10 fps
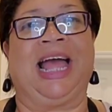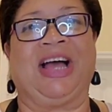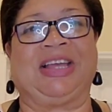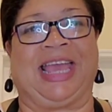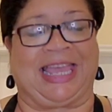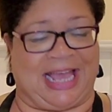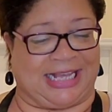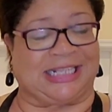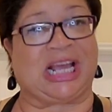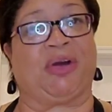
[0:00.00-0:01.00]
okay,
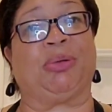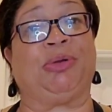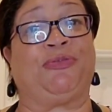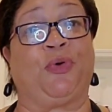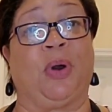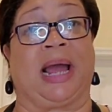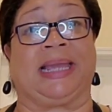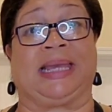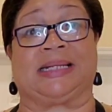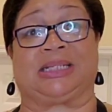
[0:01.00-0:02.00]
guys, sorry. Before I
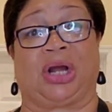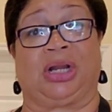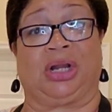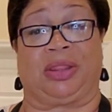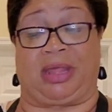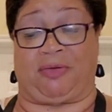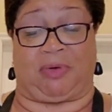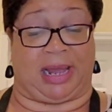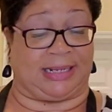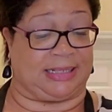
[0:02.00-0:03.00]
get started on that
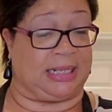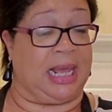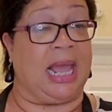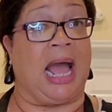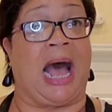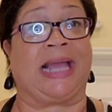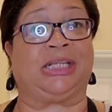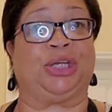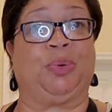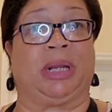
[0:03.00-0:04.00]
rice, I
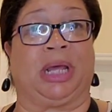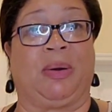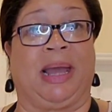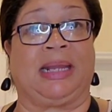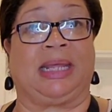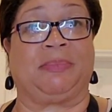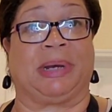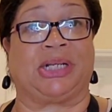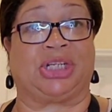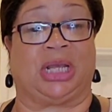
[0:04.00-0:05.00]
do want to go ahead and get
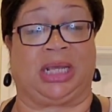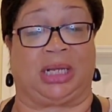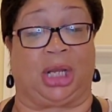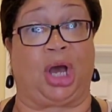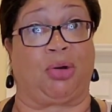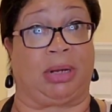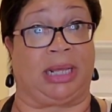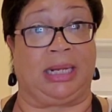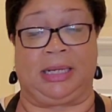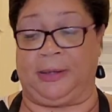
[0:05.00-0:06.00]
my chicken
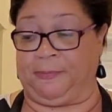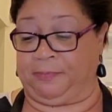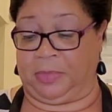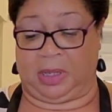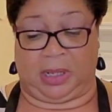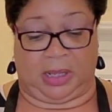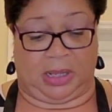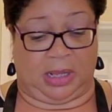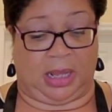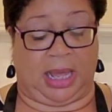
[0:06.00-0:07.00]
coated
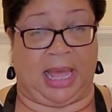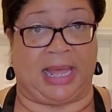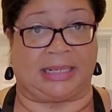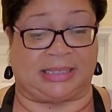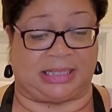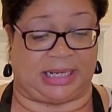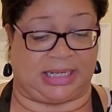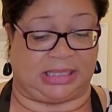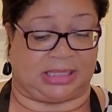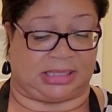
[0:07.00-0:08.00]
and set
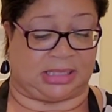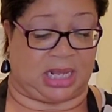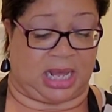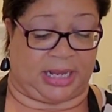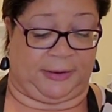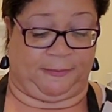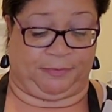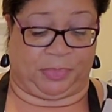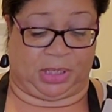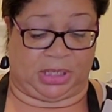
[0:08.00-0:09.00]
it to the side
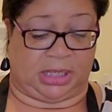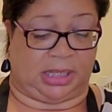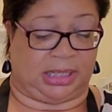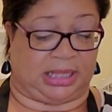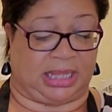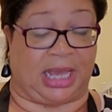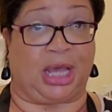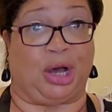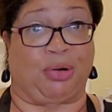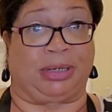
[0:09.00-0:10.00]
and let that
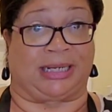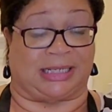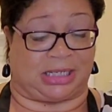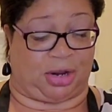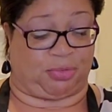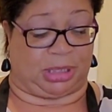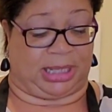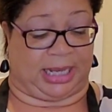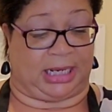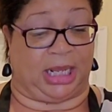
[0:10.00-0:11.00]
coating start
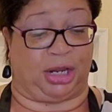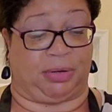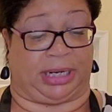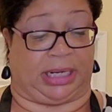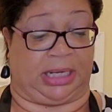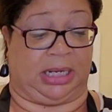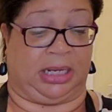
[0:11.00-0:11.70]
really adhering